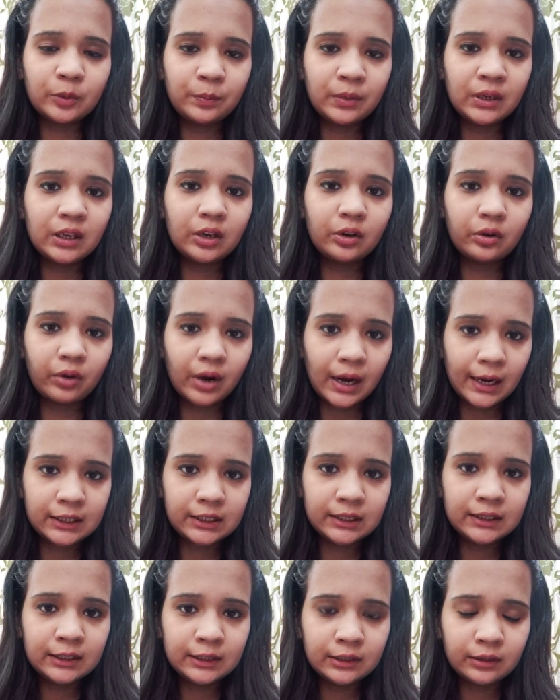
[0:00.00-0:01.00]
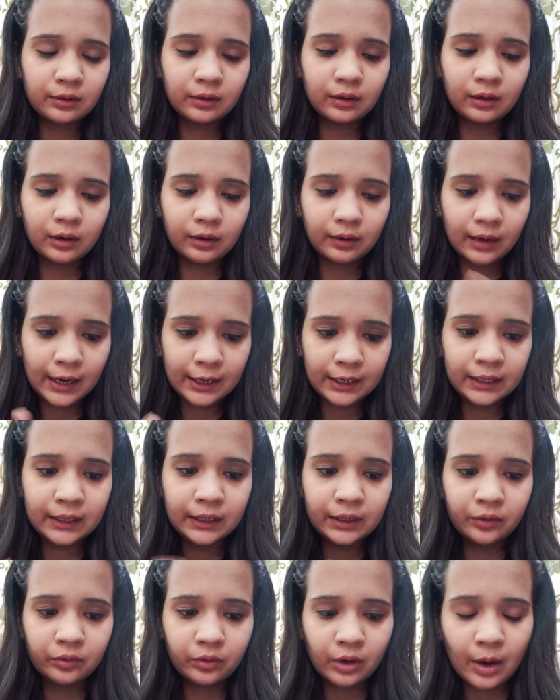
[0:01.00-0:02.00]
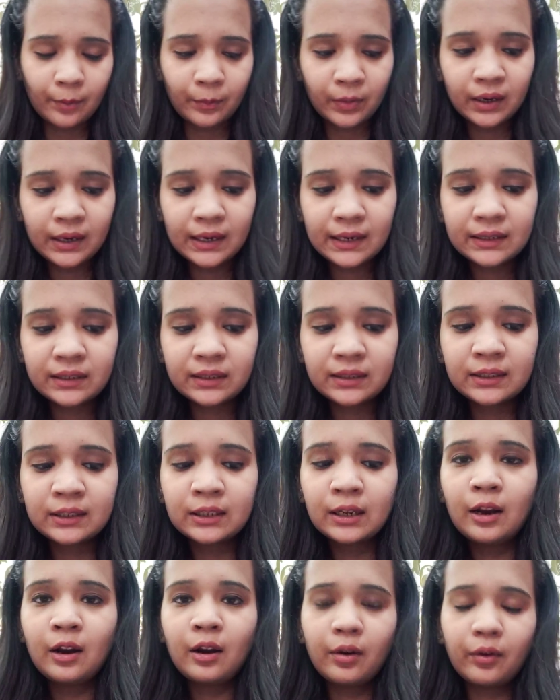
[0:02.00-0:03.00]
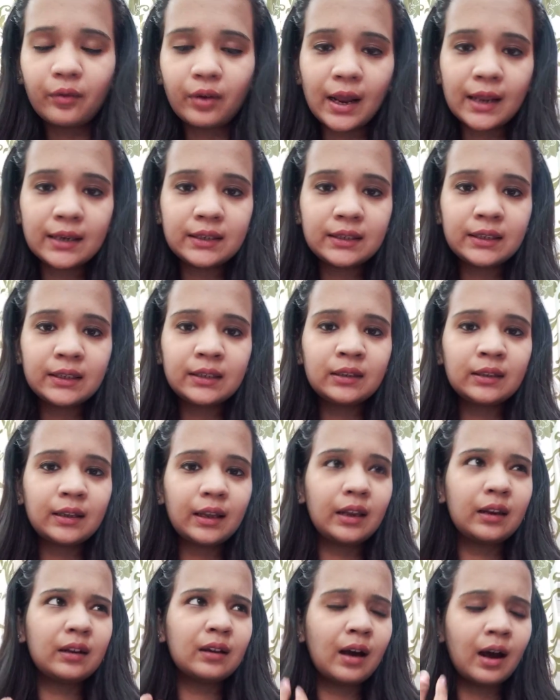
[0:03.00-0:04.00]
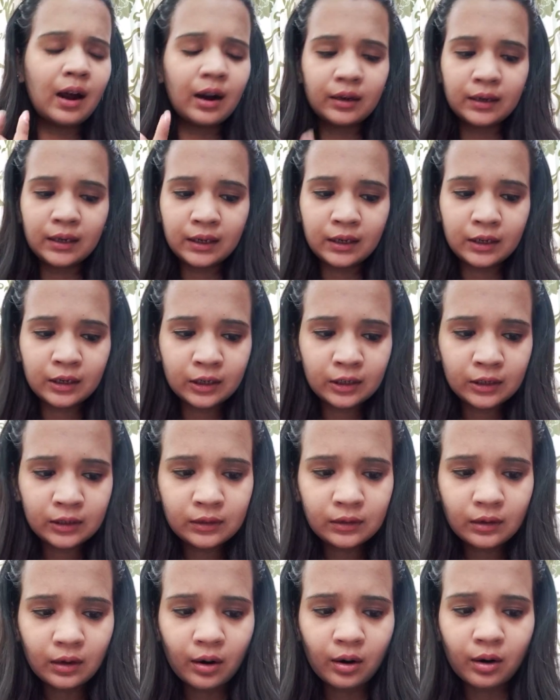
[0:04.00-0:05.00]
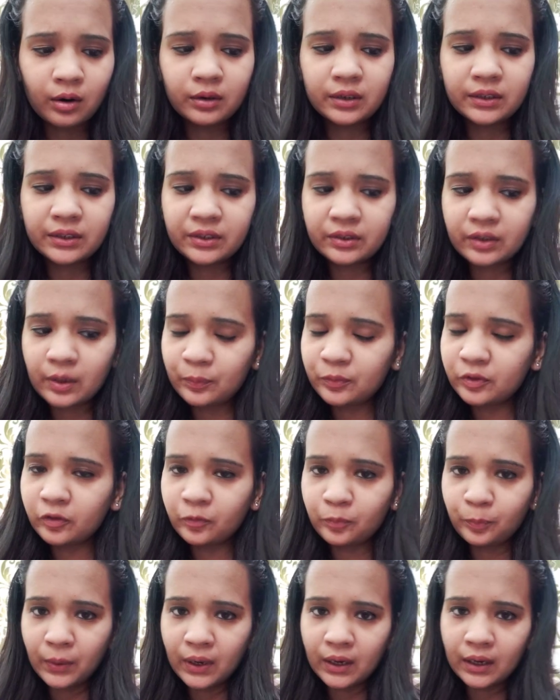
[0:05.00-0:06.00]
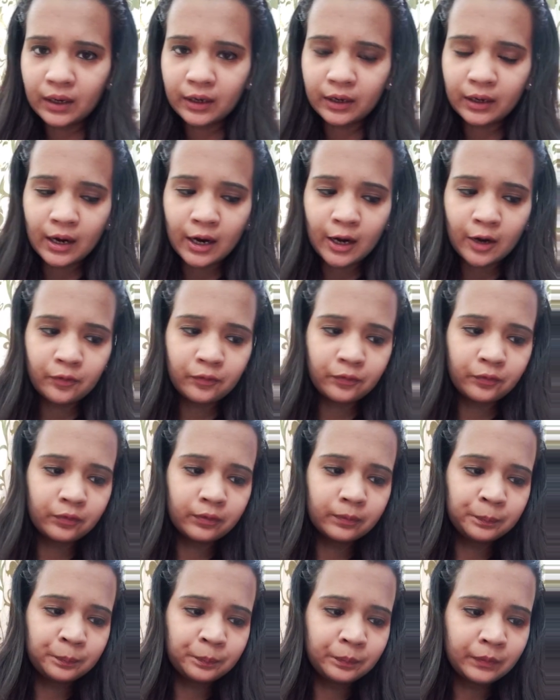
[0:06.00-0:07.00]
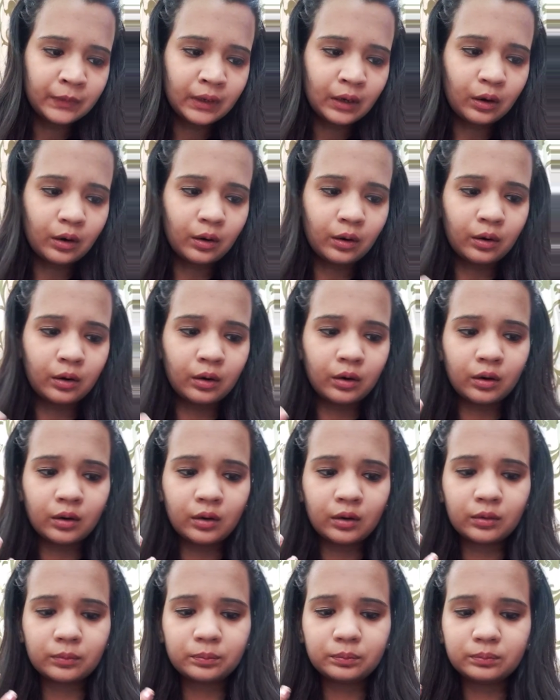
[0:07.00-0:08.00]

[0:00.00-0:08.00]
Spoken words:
B in writing and grammar is writing an article or descriptive paragraph, or